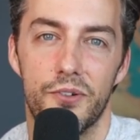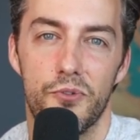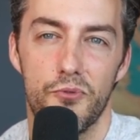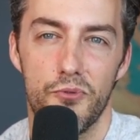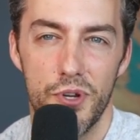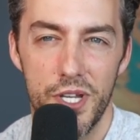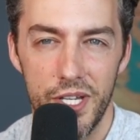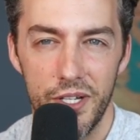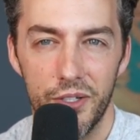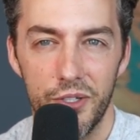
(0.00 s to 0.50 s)

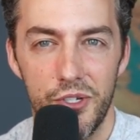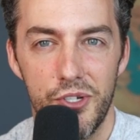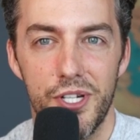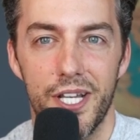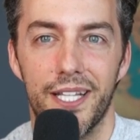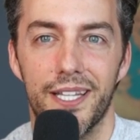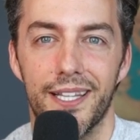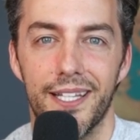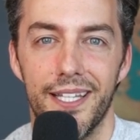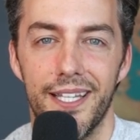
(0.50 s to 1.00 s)
Real
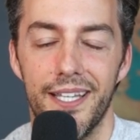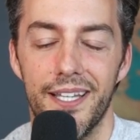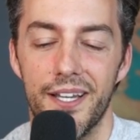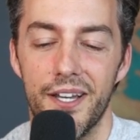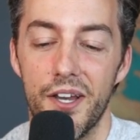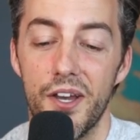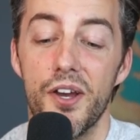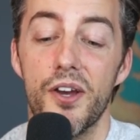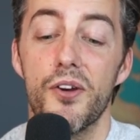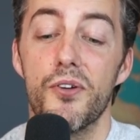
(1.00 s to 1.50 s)
gently,
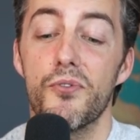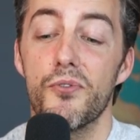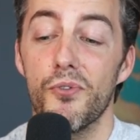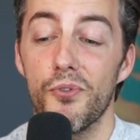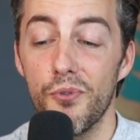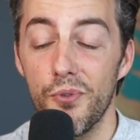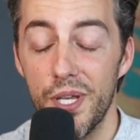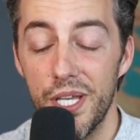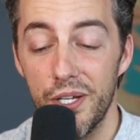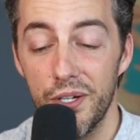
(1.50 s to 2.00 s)

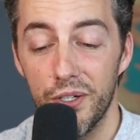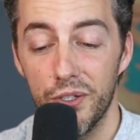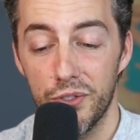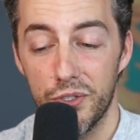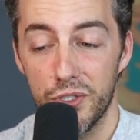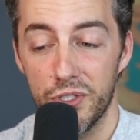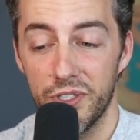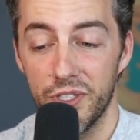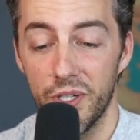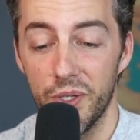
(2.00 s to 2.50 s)
real
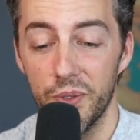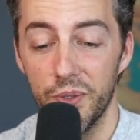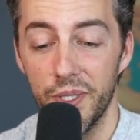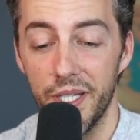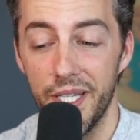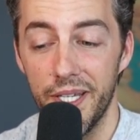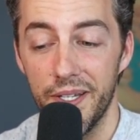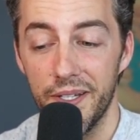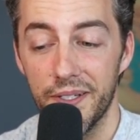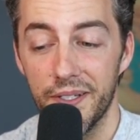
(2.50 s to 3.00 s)

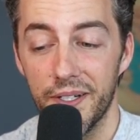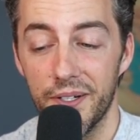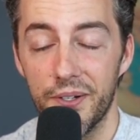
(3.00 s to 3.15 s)
slowly,